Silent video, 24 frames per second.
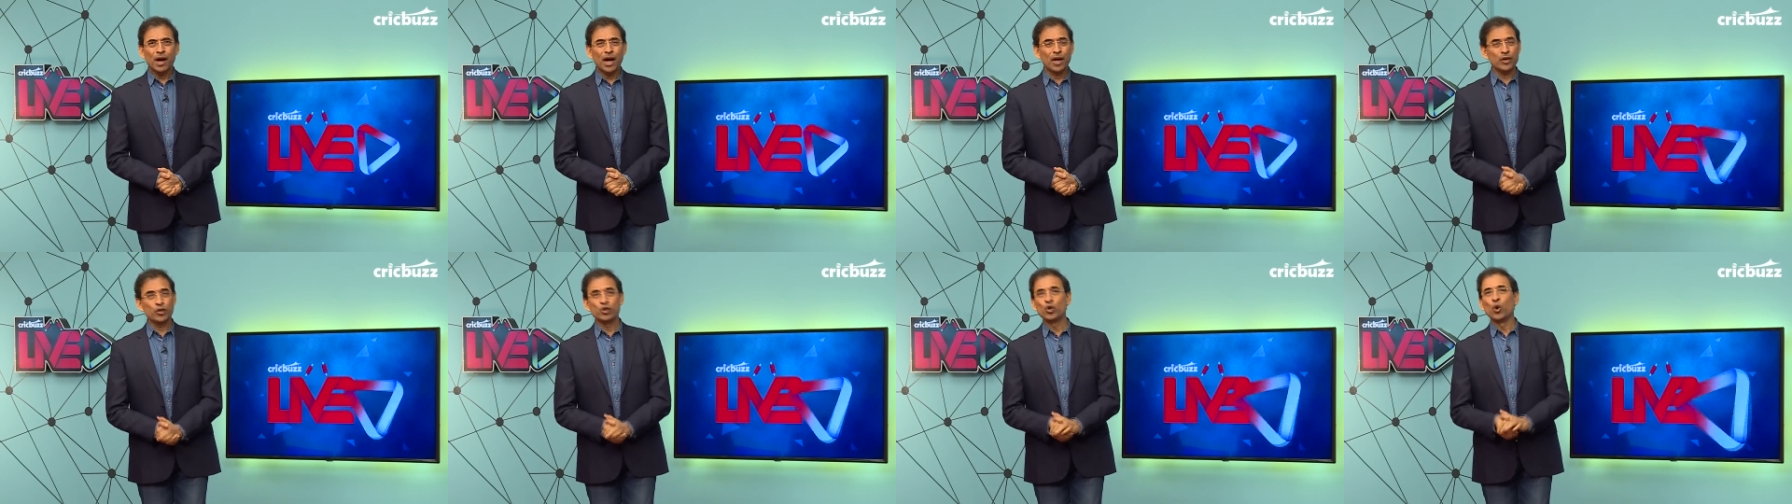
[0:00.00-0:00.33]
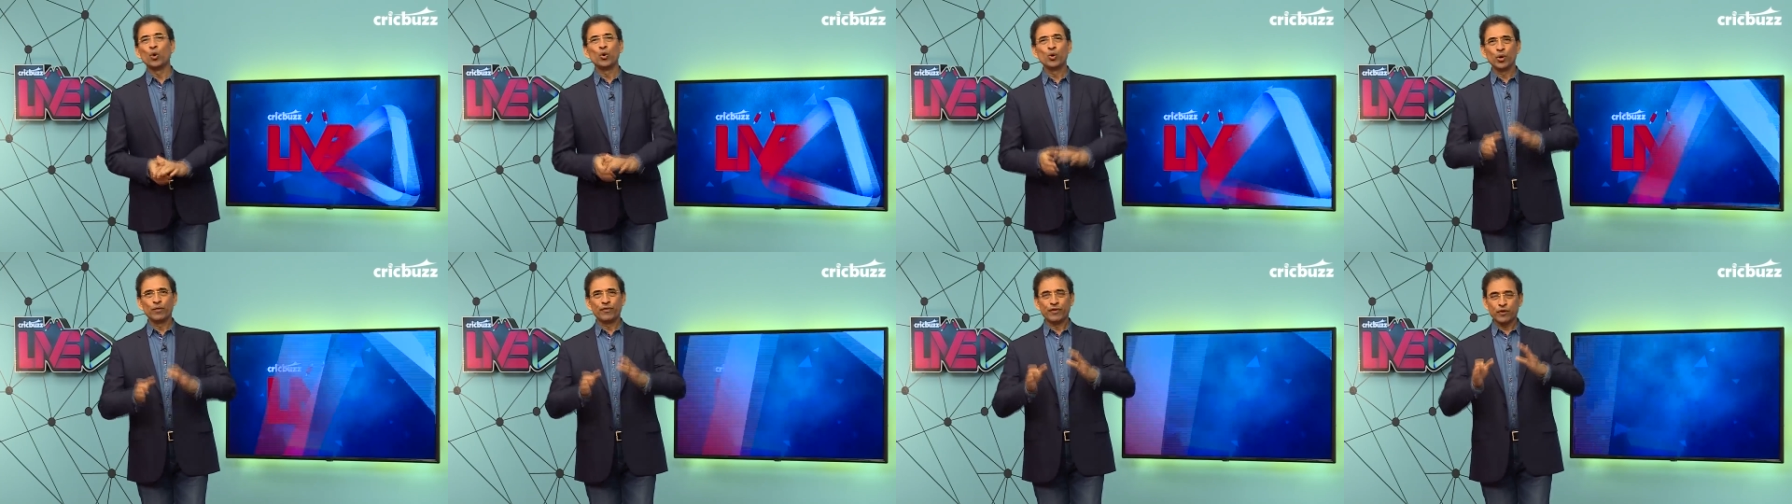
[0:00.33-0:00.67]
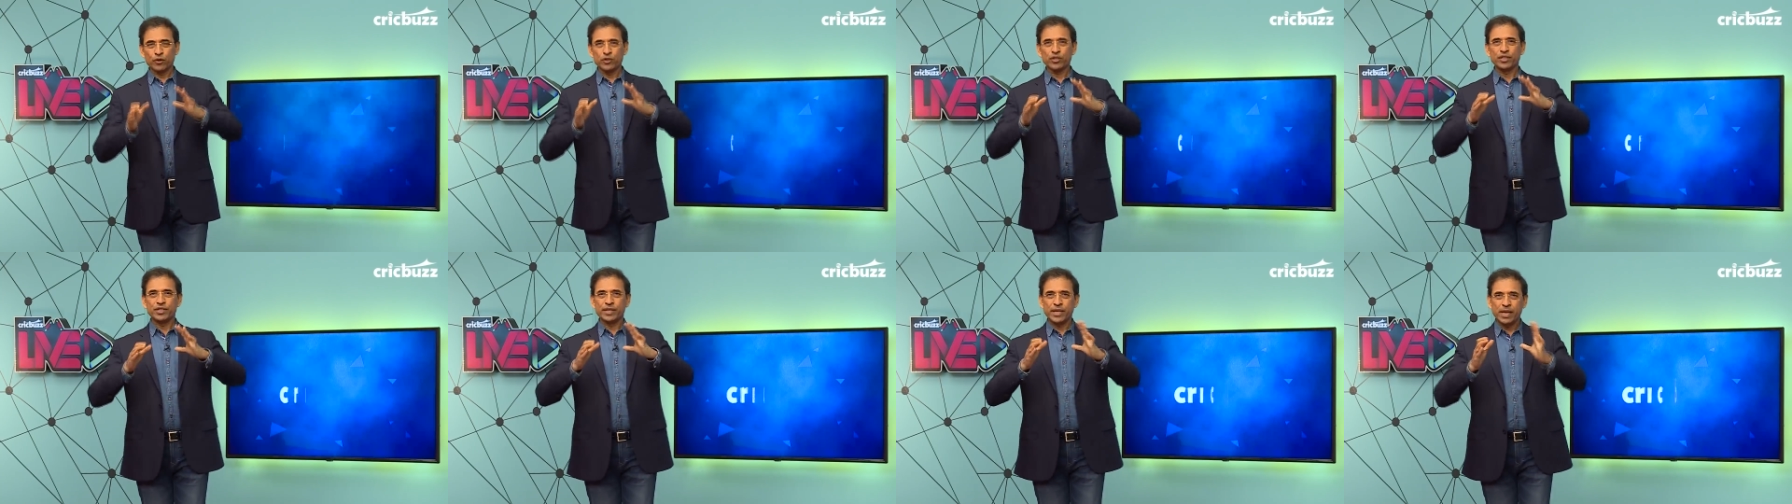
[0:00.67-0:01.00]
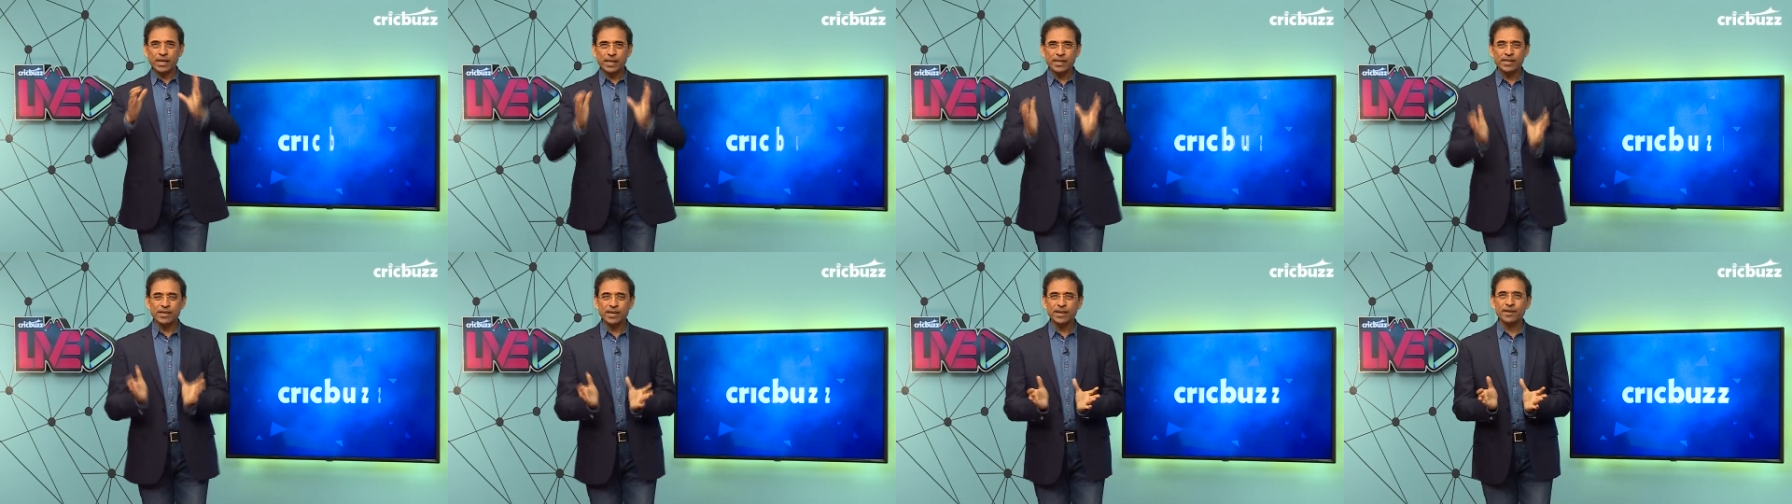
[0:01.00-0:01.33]
I don't know if it was a
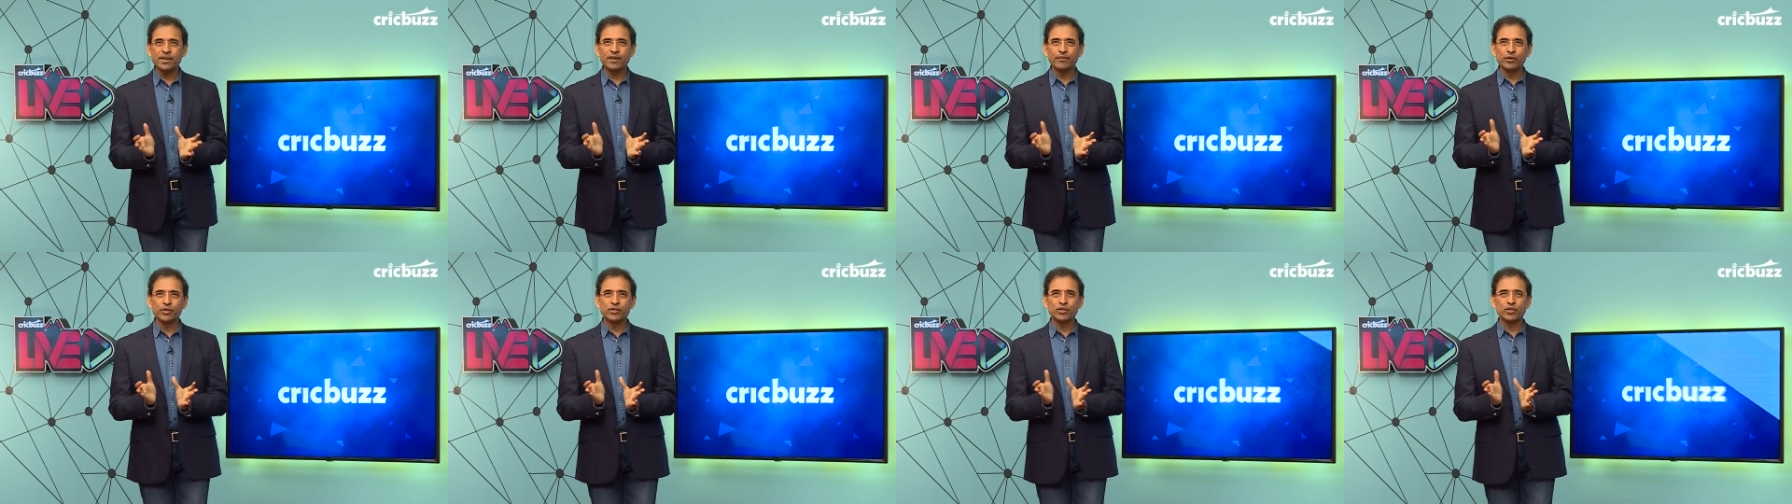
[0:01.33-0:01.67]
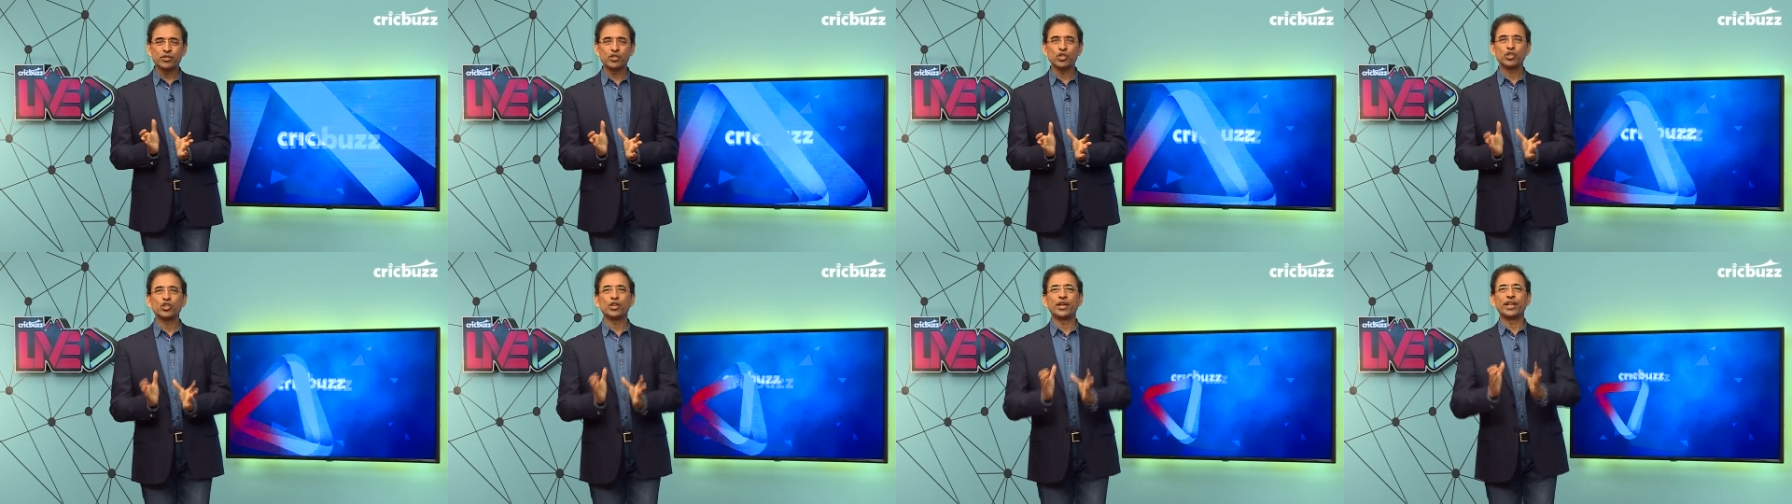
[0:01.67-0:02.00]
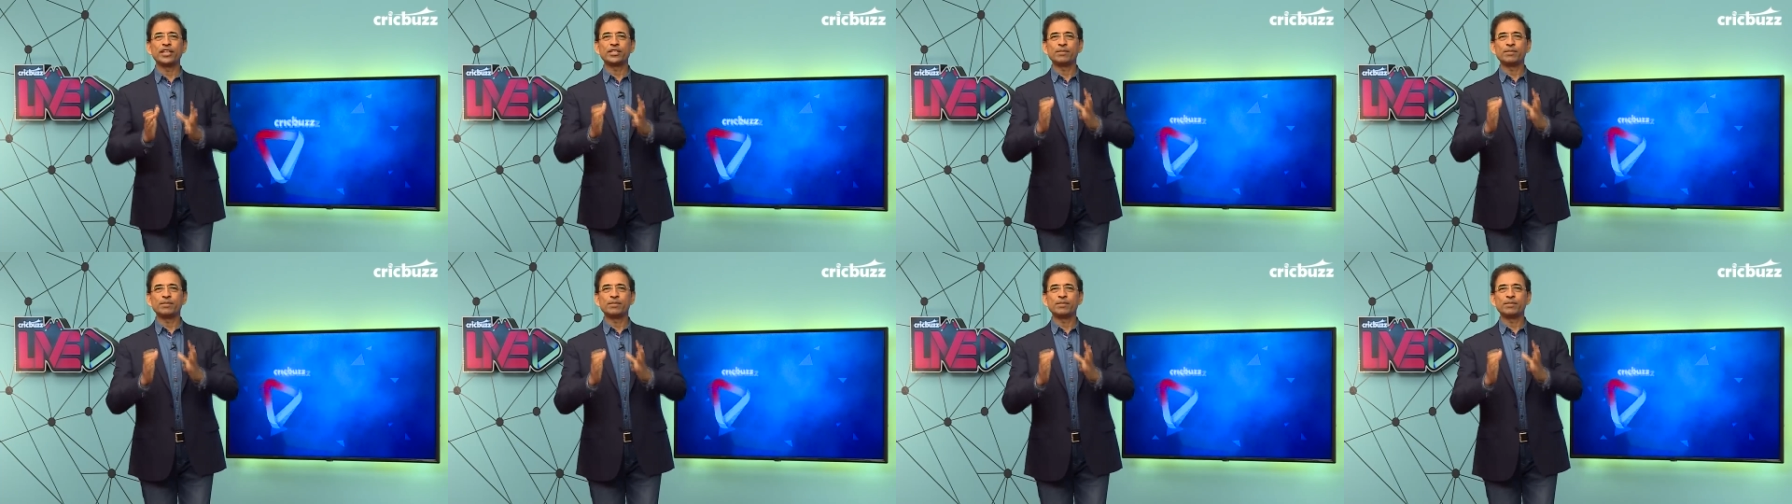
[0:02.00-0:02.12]
Delhi Daredevils decision